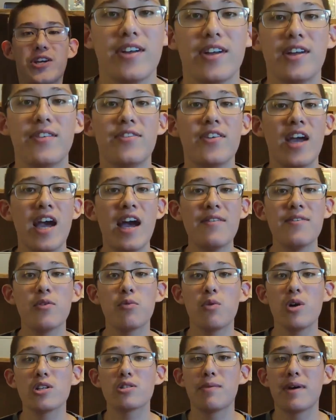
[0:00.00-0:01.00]
If you haven't
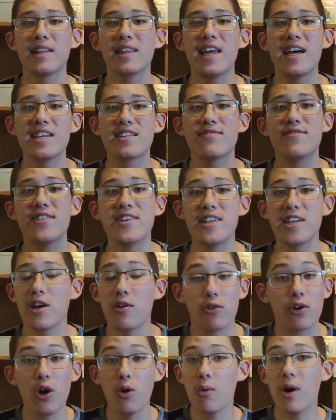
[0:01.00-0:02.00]
watched my last
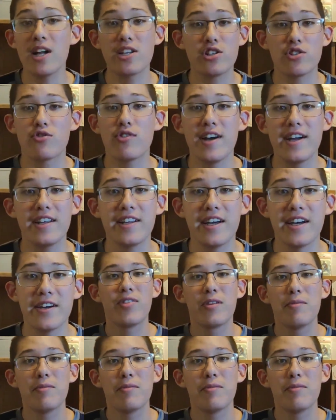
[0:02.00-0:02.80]
video, go watch it right now,